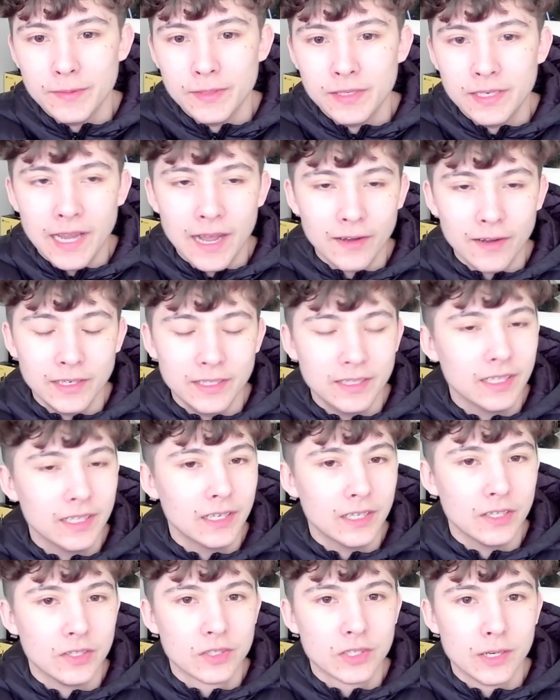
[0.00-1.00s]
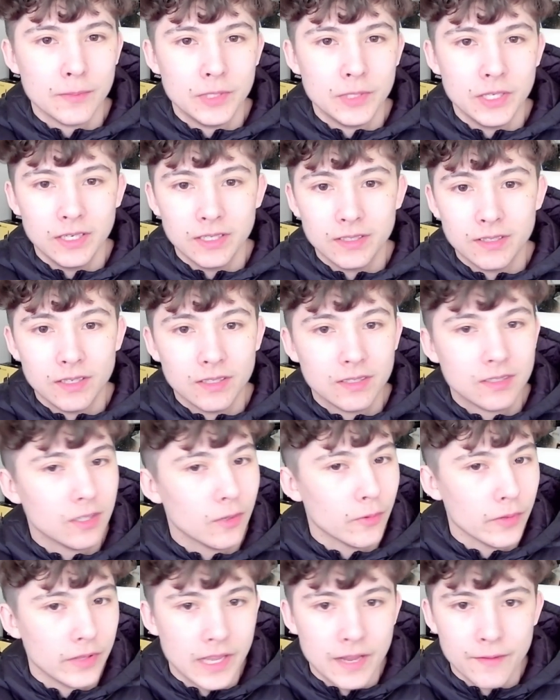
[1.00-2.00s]
down in the description,
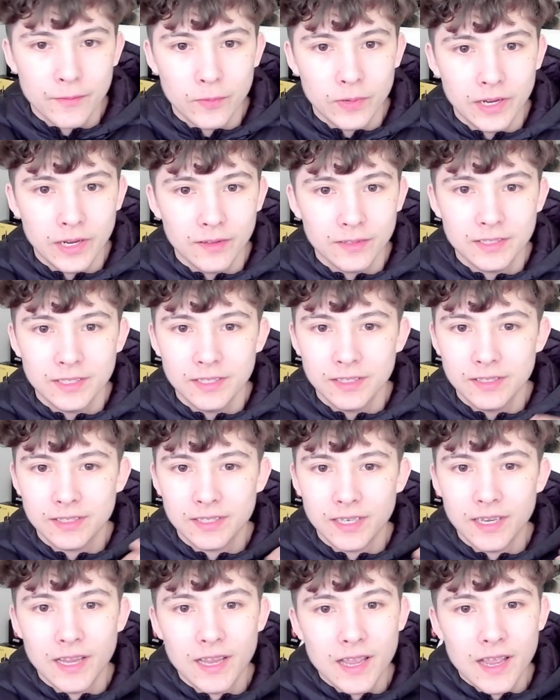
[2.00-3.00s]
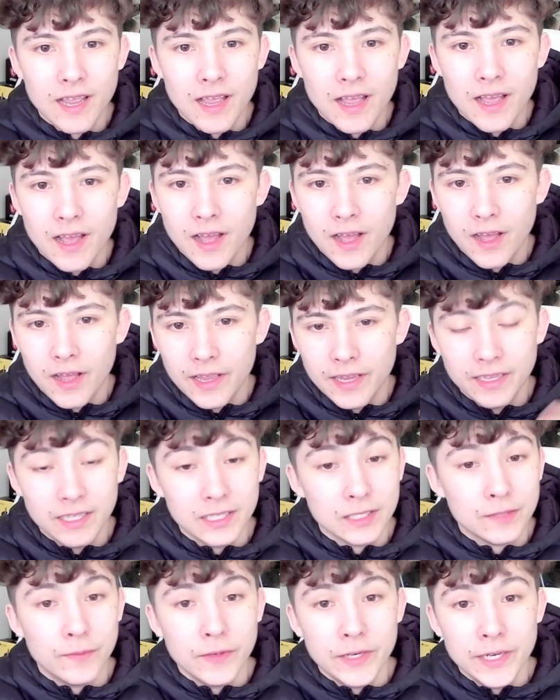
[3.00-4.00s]
so with everyone else's uh, in
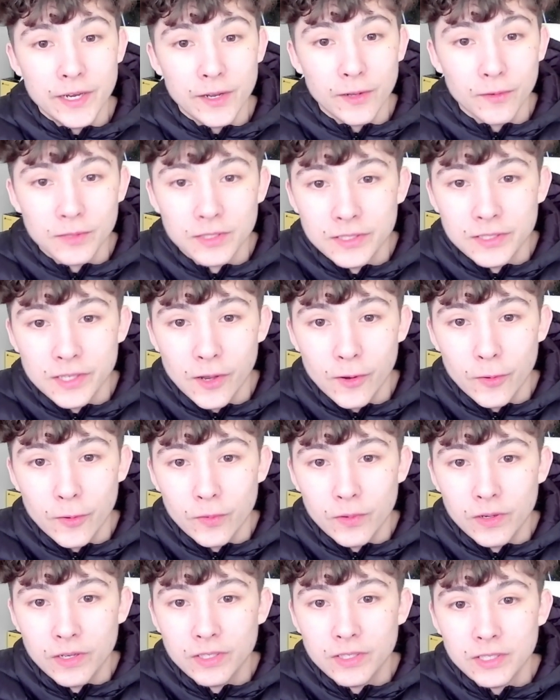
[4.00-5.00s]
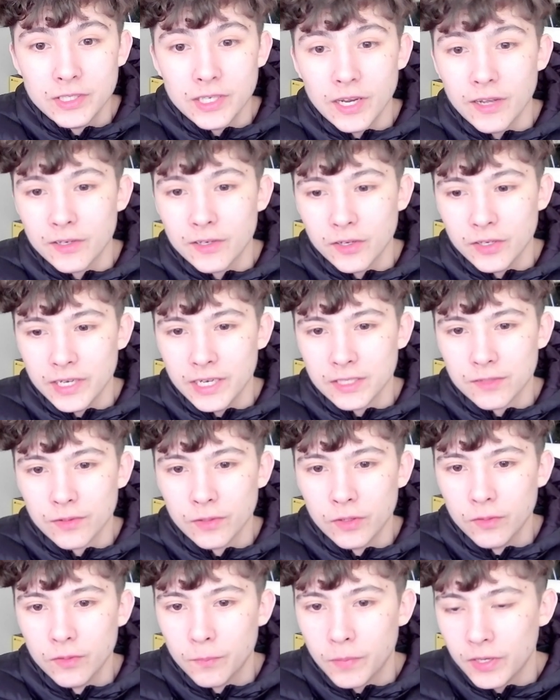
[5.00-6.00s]
this video. So shout out to all you guys
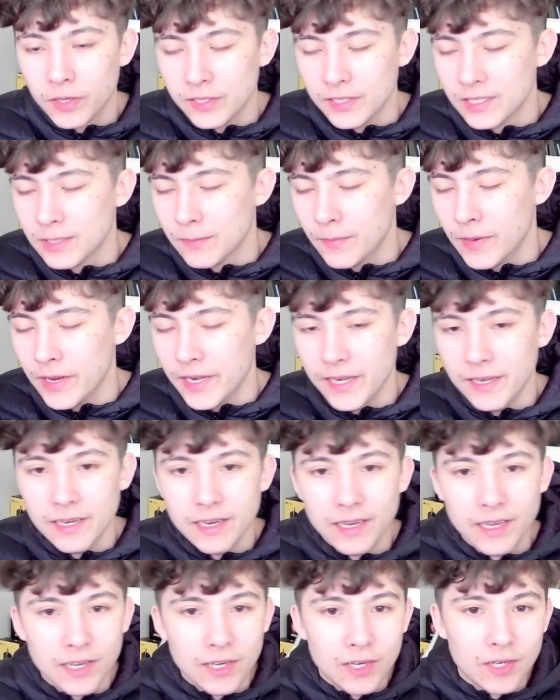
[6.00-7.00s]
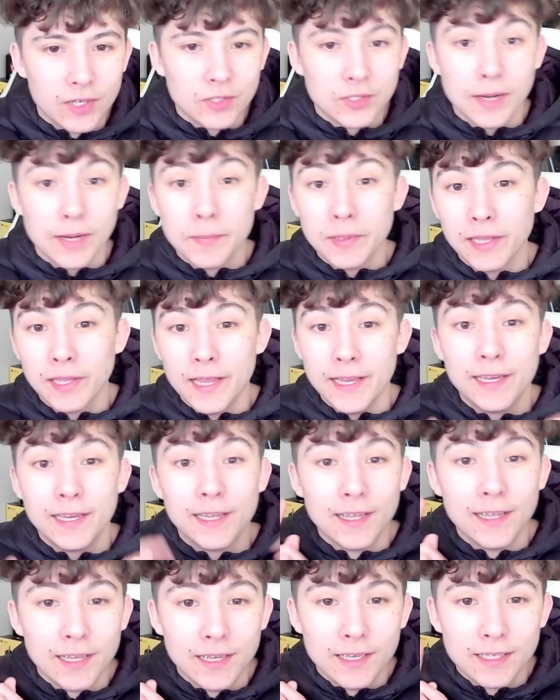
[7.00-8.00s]
for participating. Drop a like,
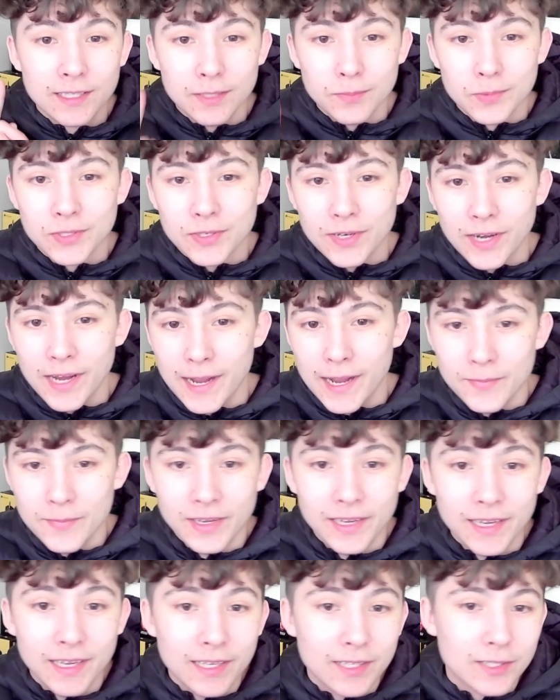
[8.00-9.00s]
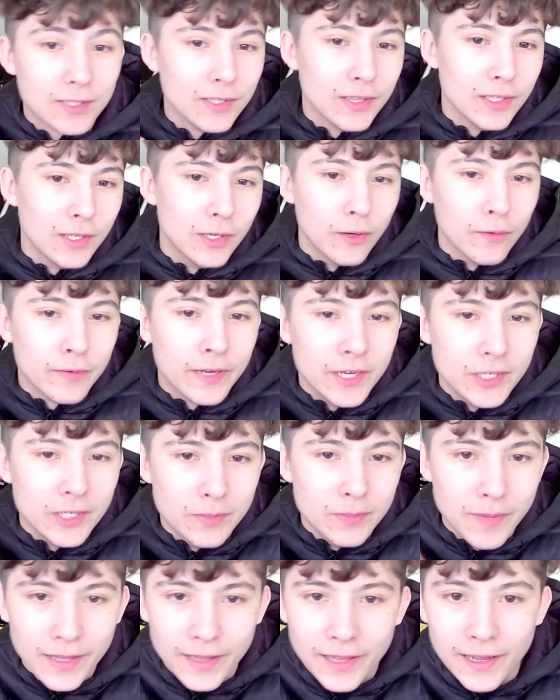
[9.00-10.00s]
subscribe, turn the
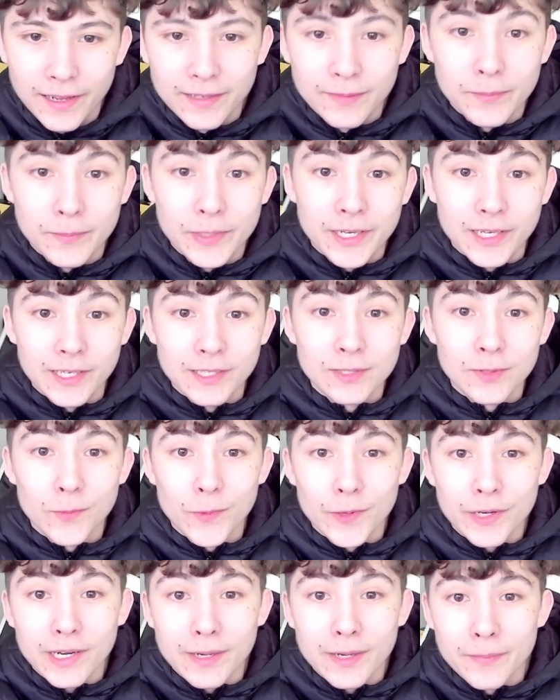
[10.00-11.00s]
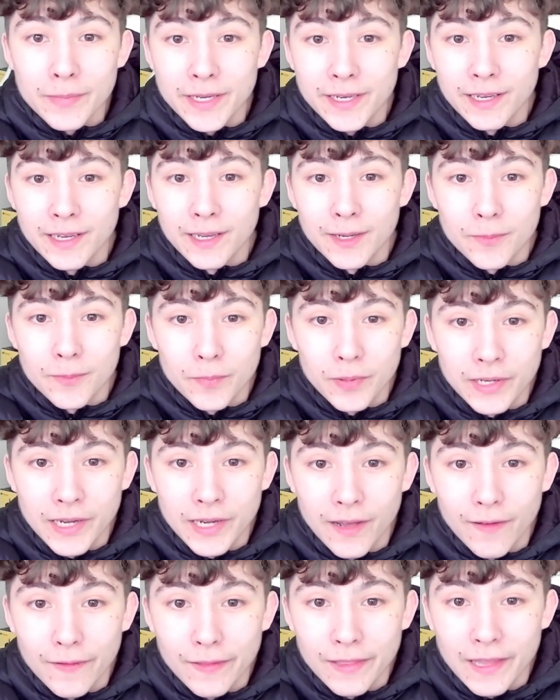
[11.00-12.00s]
notification bell on, because we're going to be putting
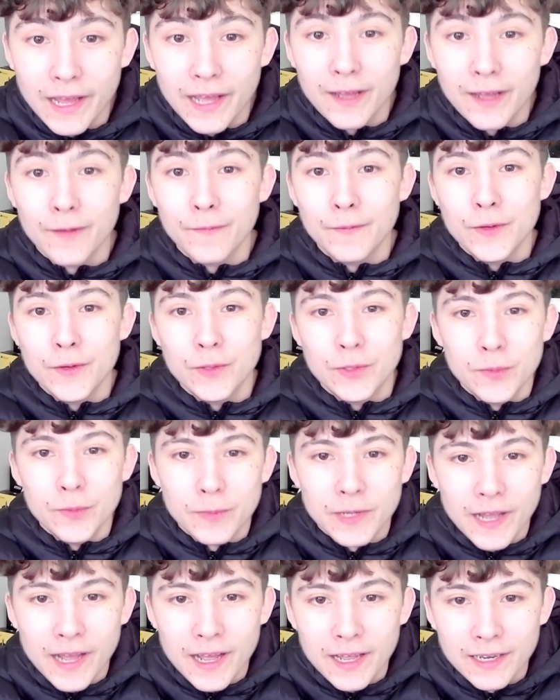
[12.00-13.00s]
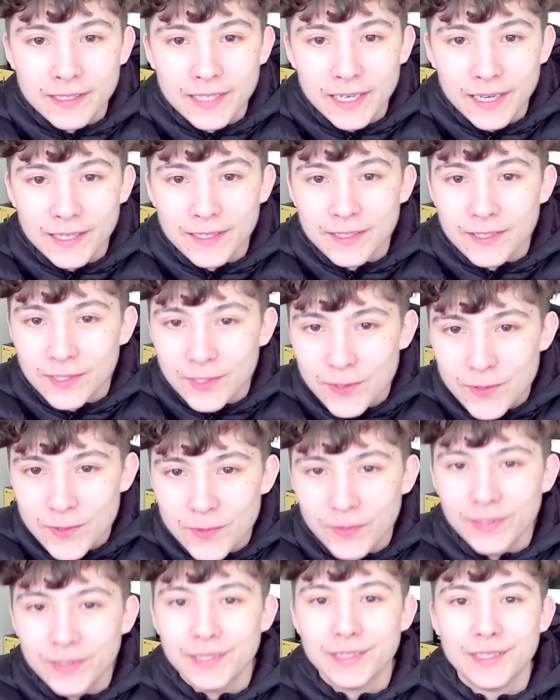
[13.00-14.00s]
out a lot of YouTube content
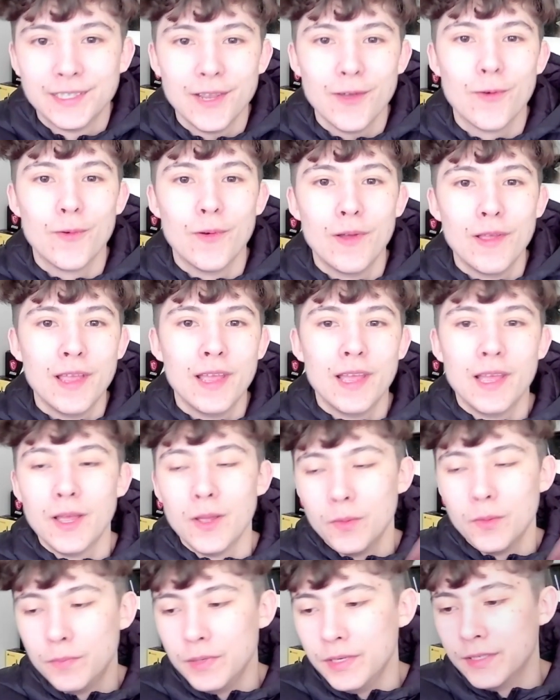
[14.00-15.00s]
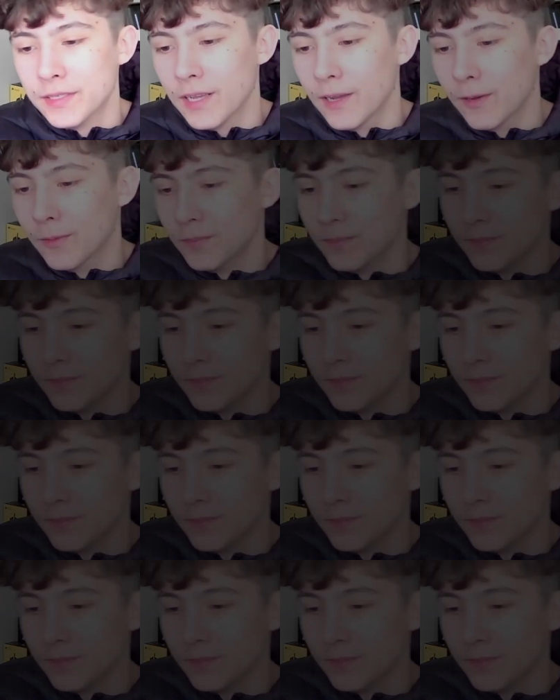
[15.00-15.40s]
soon. So peace out.